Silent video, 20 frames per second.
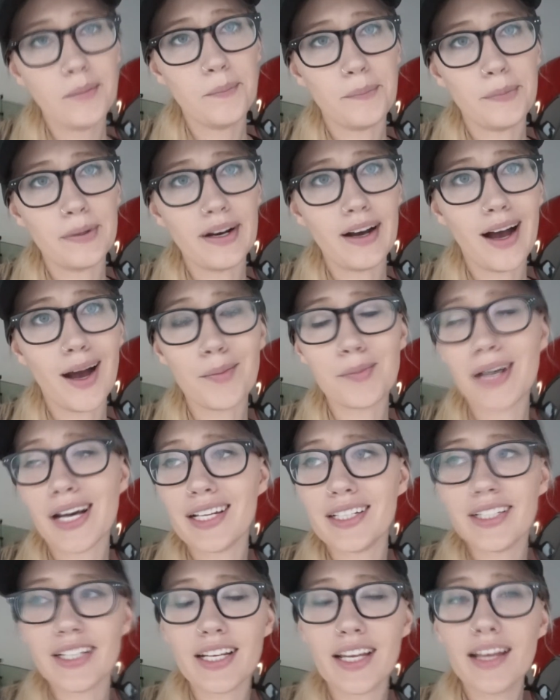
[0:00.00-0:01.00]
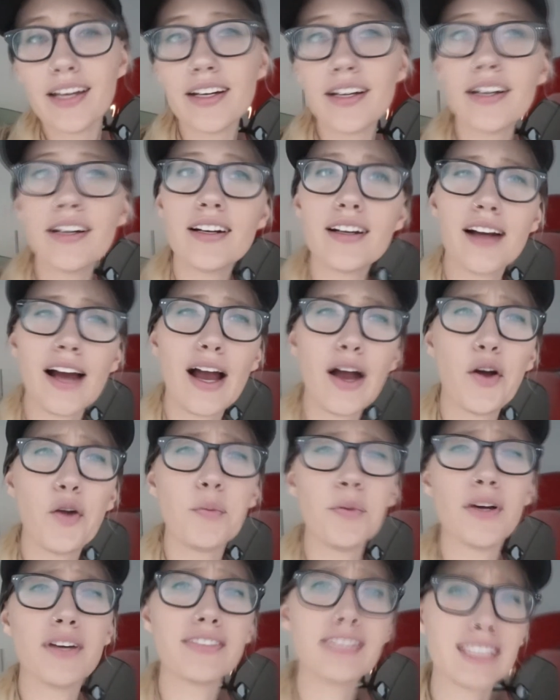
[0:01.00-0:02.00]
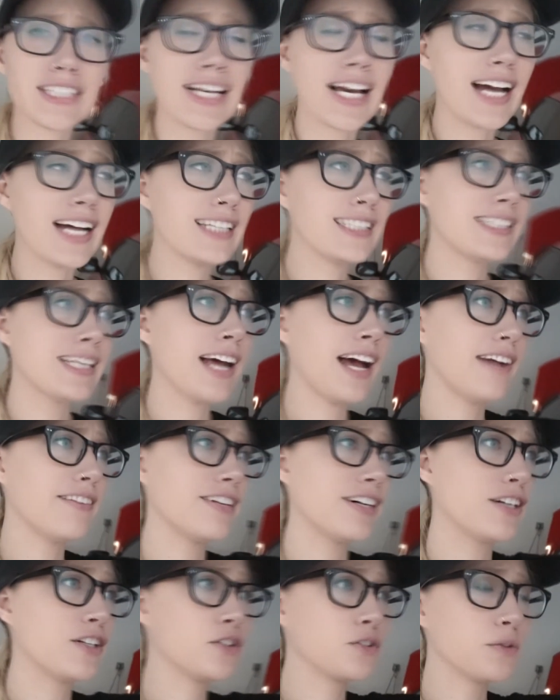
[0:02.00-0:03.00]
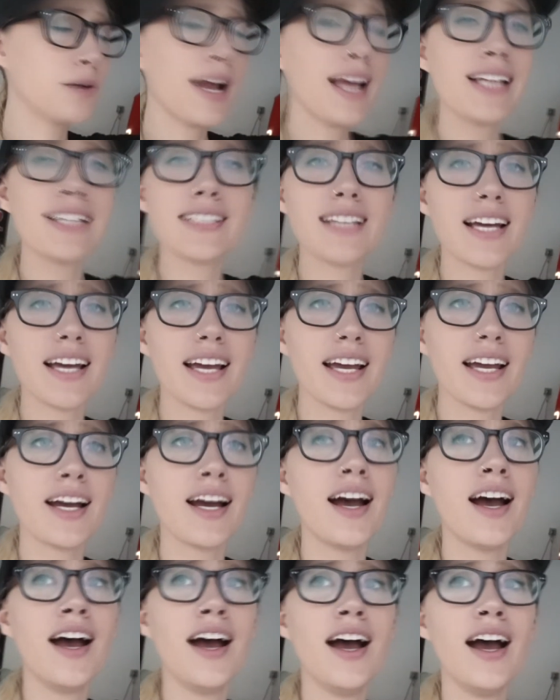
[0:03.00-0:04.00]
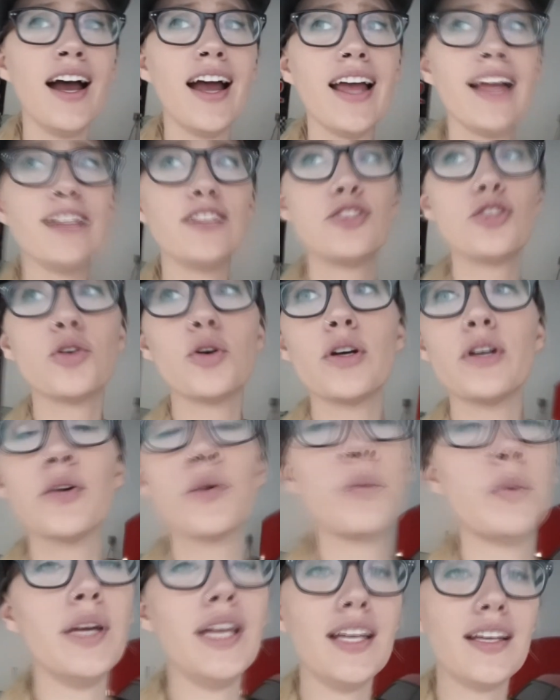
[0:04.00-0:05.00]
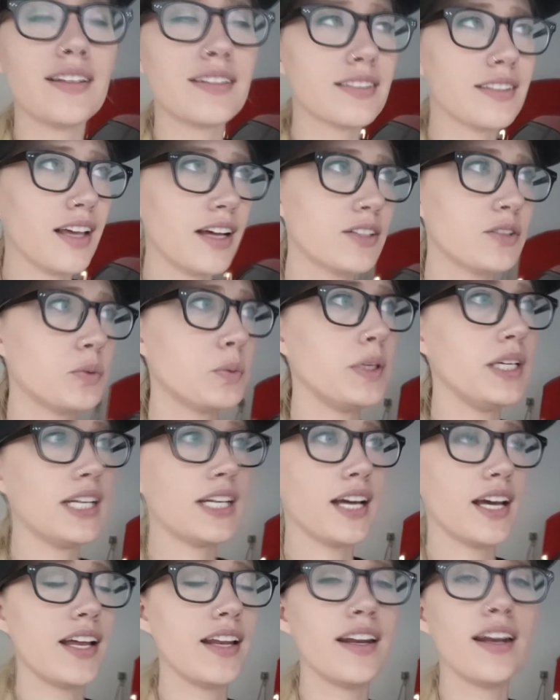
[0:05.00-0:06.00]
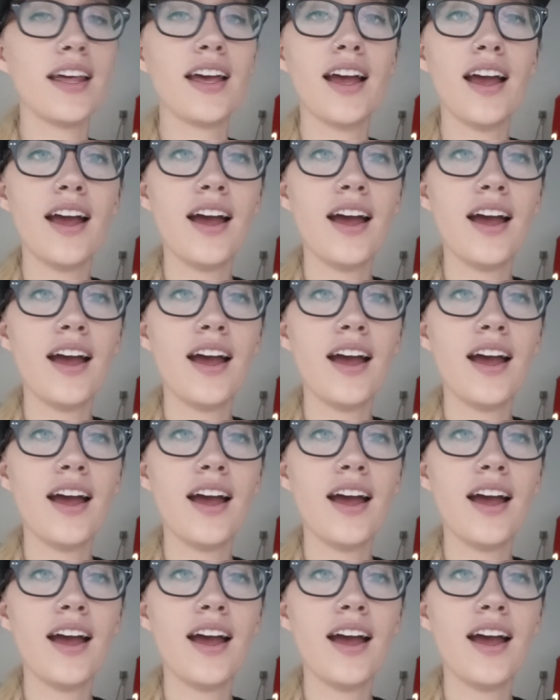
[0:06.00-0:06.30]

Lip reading: But I'm gonna end it here. I hope you guys have a great day. Enjoy your week/weekend.